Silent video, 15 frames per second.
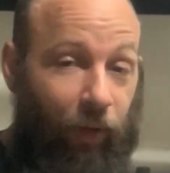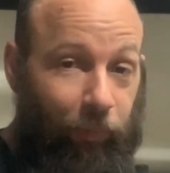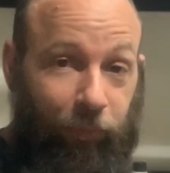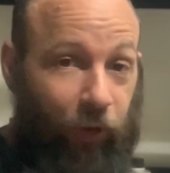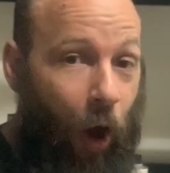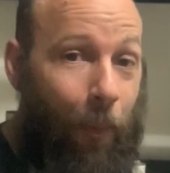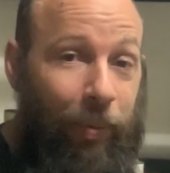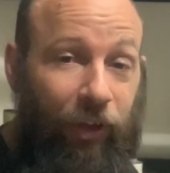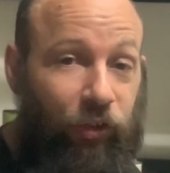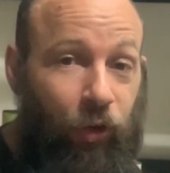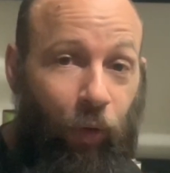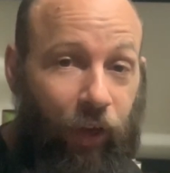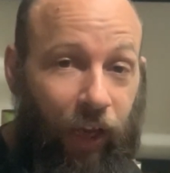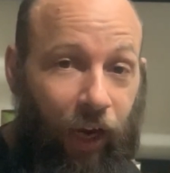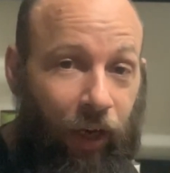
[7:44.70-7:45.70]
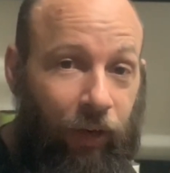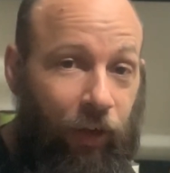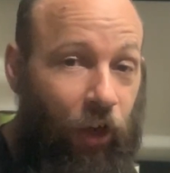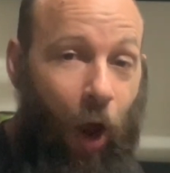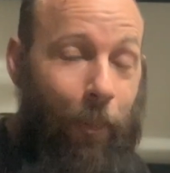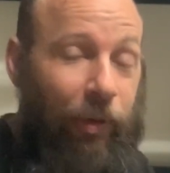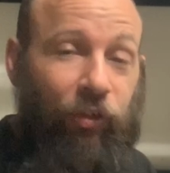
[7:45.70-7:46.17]
Companies don't care.
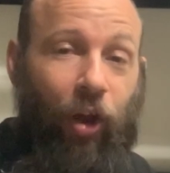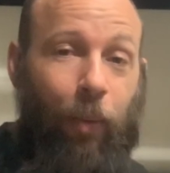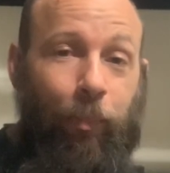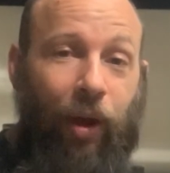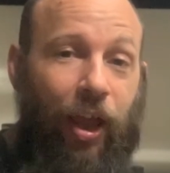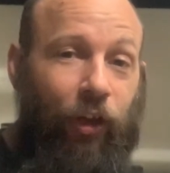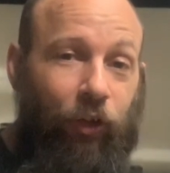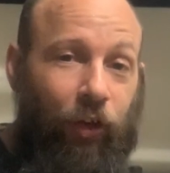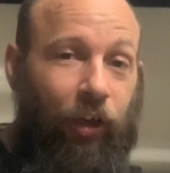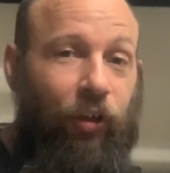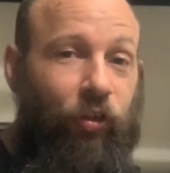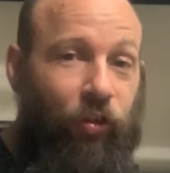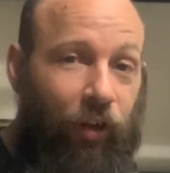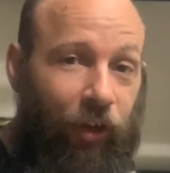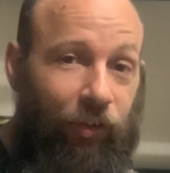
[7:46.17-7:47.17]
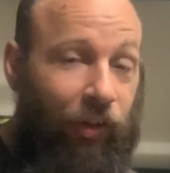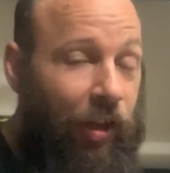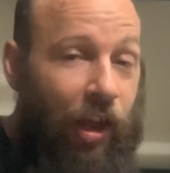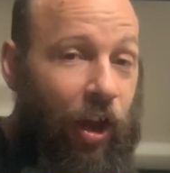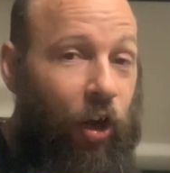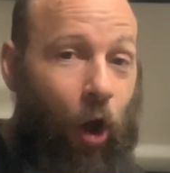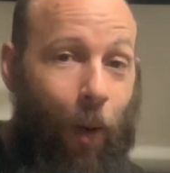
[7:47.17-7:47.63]
Companies aren't paying your insurance.
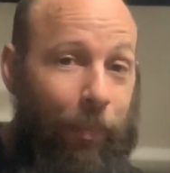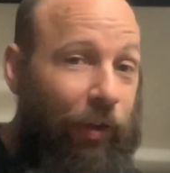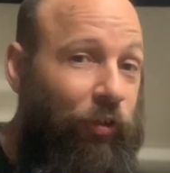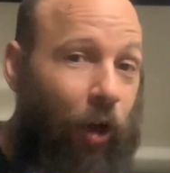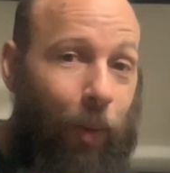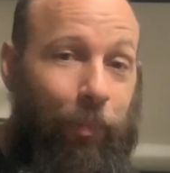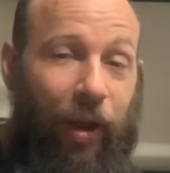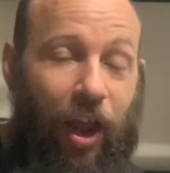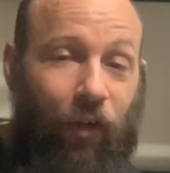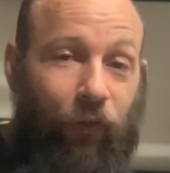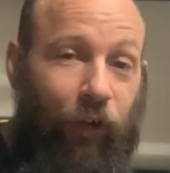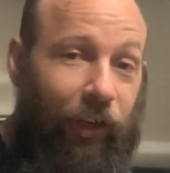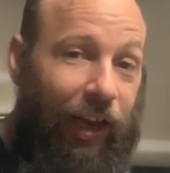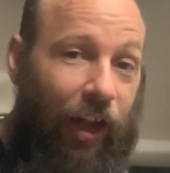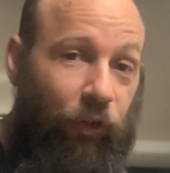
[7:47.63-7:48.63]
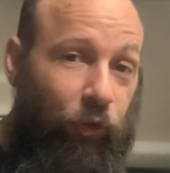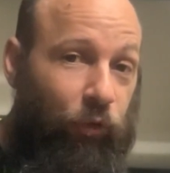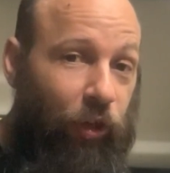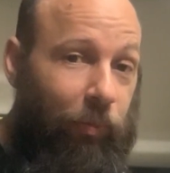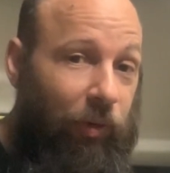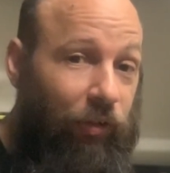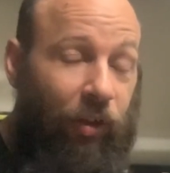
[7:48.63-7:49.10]
Companies aren't paying for your cancer
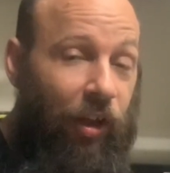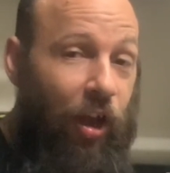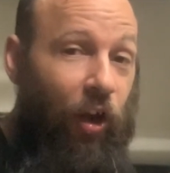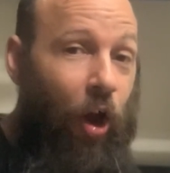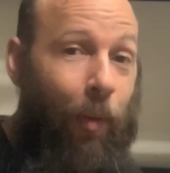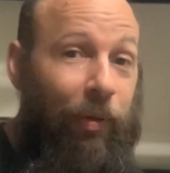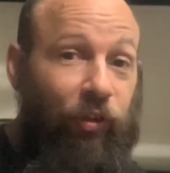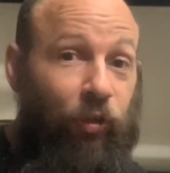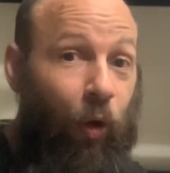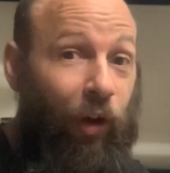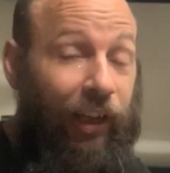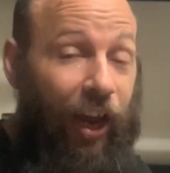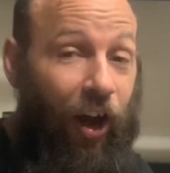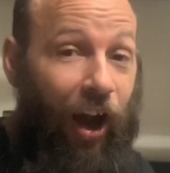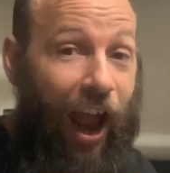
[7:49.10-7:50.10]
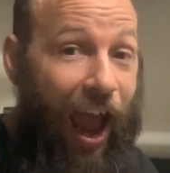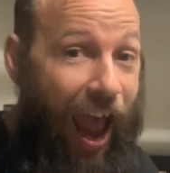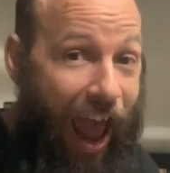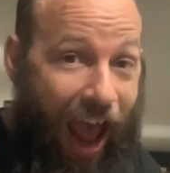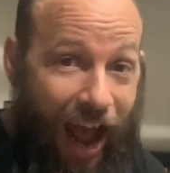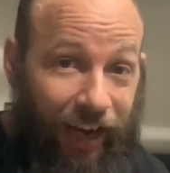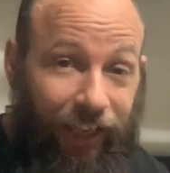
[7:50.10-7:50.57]
treatments. Companies don't care
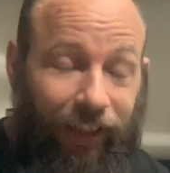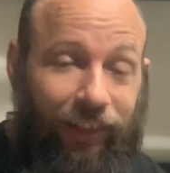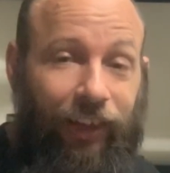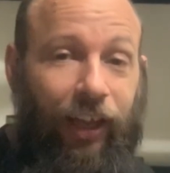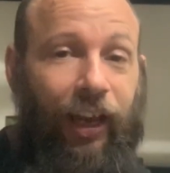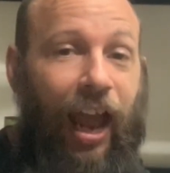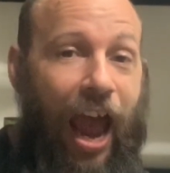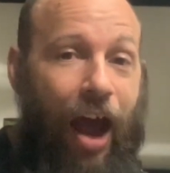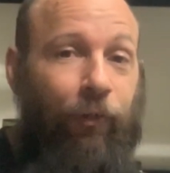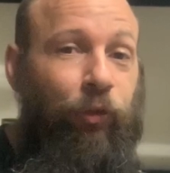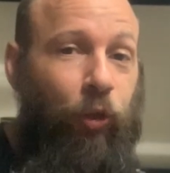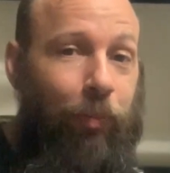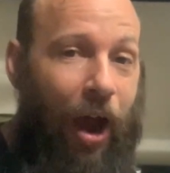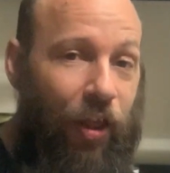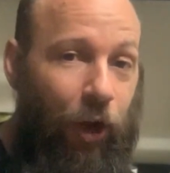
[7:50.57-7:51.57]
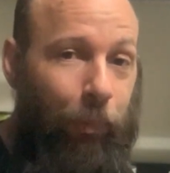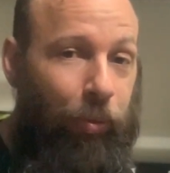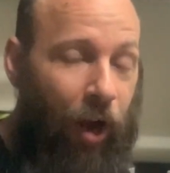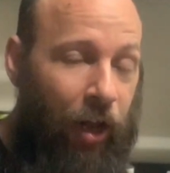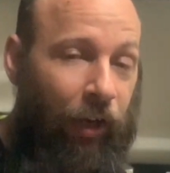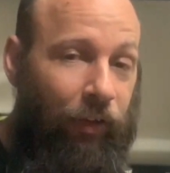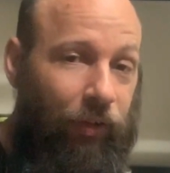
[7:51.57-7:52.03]
anything after you buy their
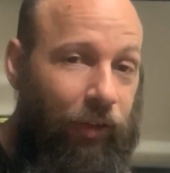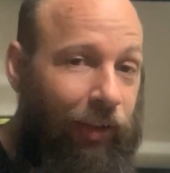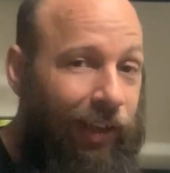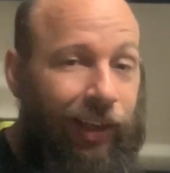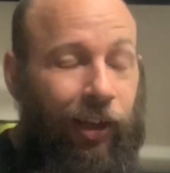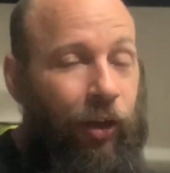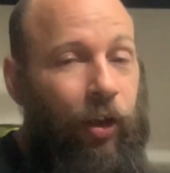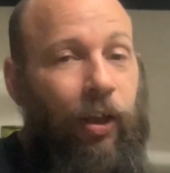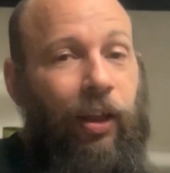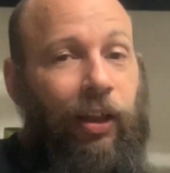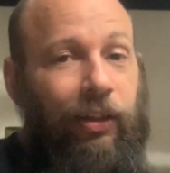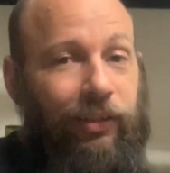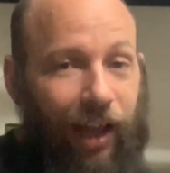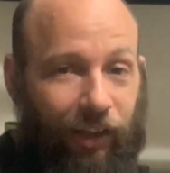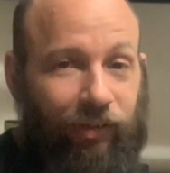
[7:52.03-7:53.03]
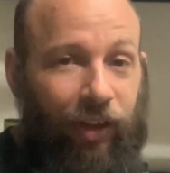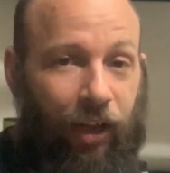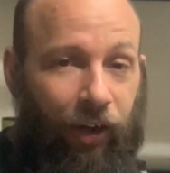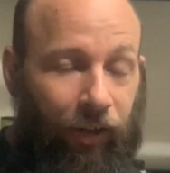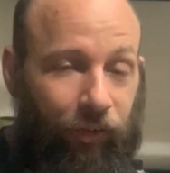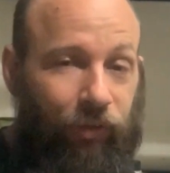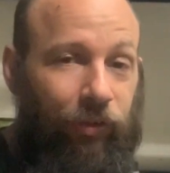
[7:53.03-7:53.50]
product. That's not
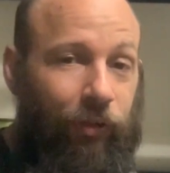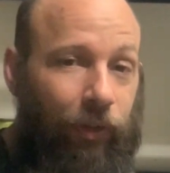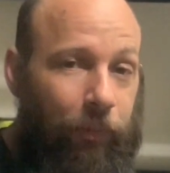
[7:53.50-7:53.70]
us.